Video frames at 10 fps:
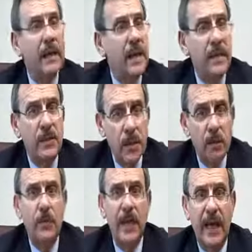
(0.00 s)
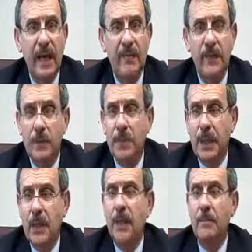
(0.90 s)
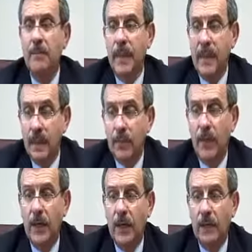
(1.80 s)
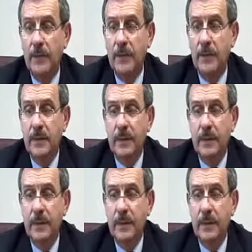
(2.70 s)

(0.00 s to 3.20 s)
and they don't have to become involved.